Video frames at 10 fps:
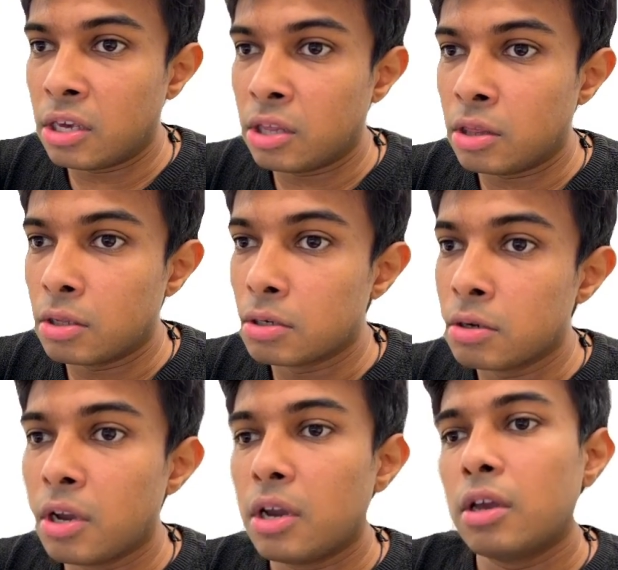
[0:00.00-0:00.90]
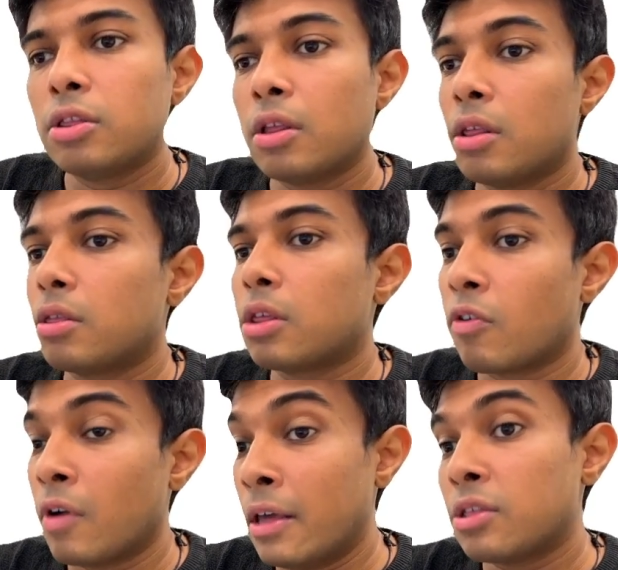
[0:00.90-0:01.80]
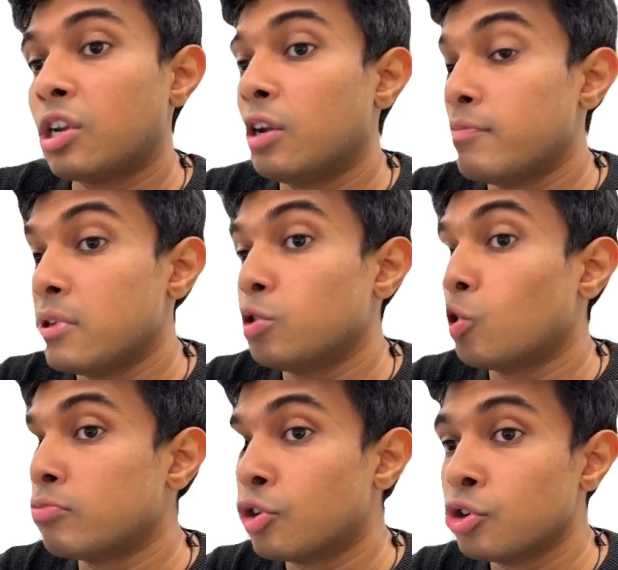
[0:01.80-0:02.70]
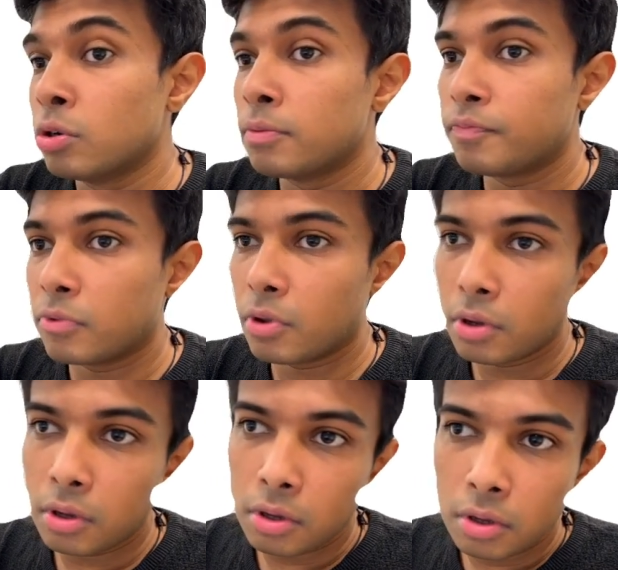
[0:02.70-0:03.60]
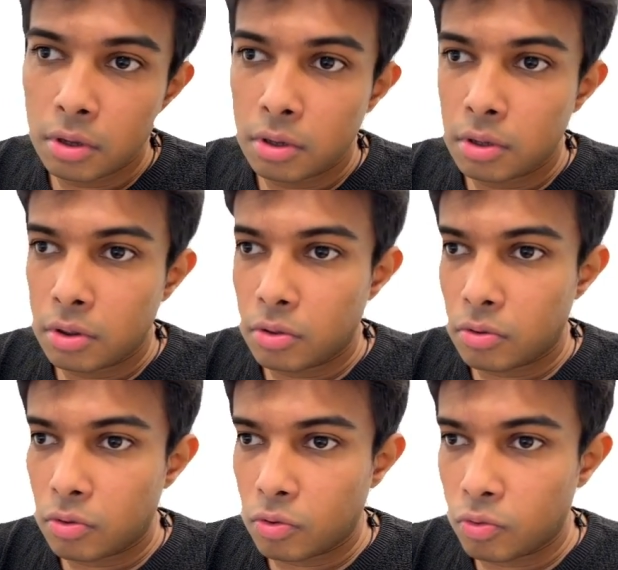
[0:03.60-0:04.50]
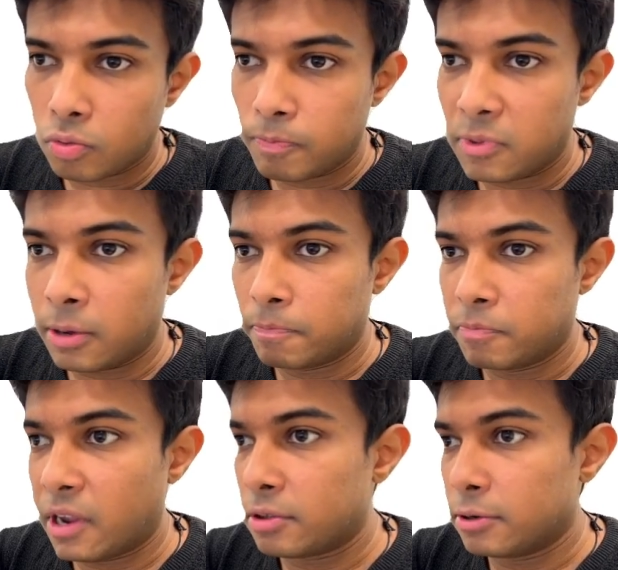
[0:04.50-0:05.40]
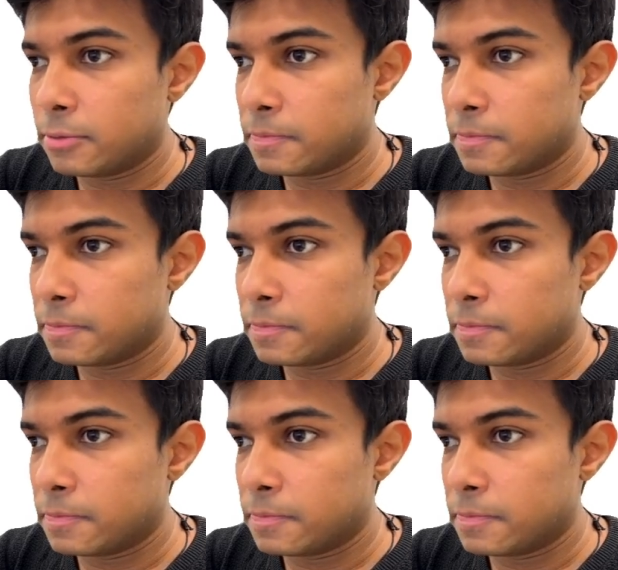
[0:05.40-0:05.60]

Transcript: in the serverless HTTP node module. So yeah, that's it.